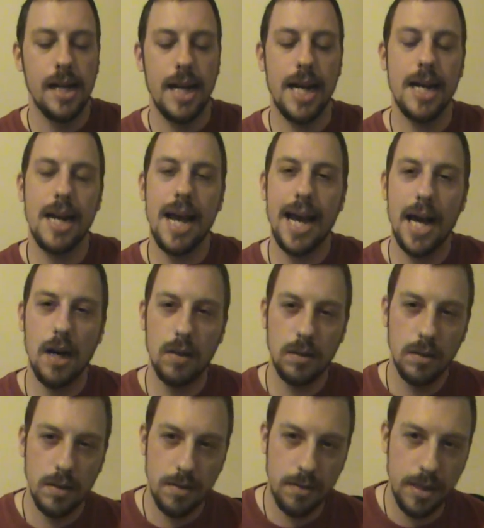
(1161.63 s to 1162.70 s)
and
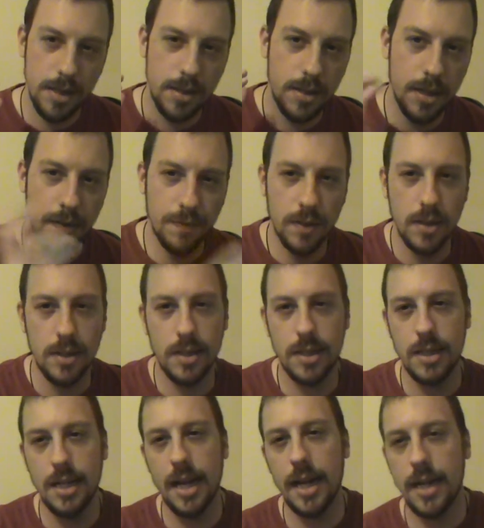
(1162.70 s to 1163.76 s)
how these different
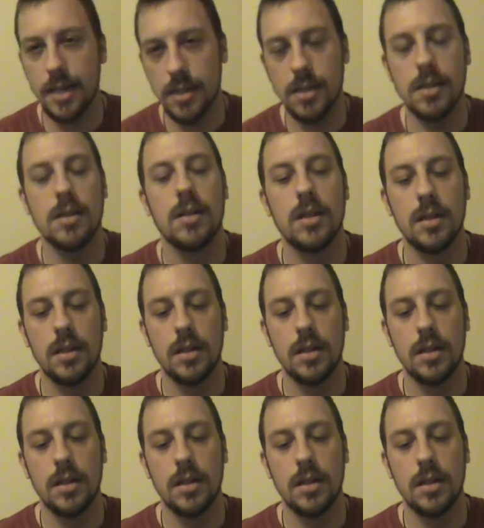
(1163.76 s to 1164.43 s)
states